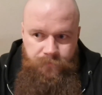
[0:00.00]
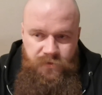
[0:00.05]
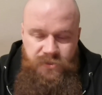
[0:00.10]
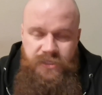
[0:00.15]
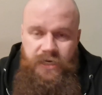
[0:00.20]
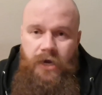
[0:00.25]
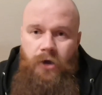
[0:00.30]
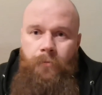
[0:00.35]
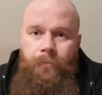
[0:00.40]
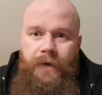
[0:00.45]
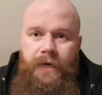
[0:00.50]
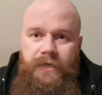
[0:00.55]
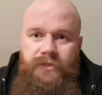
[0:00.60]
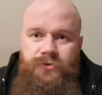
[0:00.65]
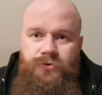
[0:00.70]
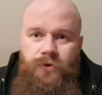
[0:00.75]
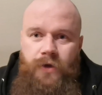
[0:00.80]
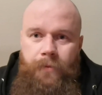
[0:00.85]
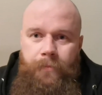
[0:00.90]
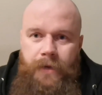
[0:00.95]
Check out my
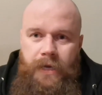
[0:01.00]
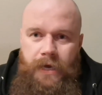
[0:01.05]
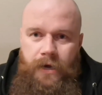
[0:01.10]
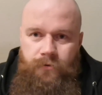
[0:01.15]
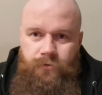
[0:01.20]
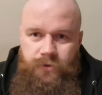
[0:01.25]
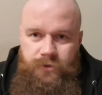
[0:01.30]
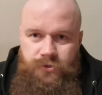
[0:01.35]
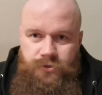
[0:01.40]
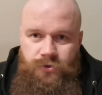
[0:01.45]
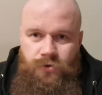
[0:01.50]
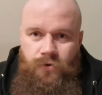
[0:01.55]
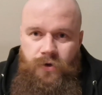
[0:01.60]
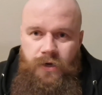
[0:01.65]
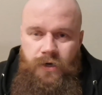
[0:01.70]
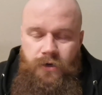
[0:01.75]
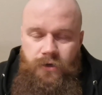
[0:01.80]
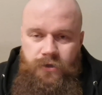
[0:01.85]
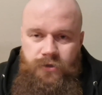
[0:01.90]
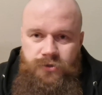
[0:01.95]
Instagram account. It's
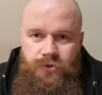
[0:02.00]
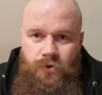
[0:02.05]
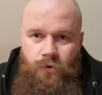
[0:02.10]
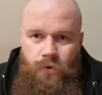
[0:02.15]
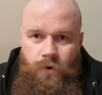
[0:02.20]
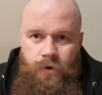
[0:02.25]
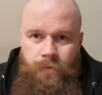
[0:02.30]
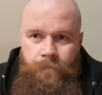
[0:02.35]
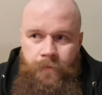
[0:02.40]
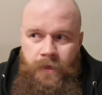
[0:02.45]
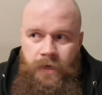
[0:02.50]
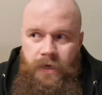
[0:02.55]
Dunkeren_.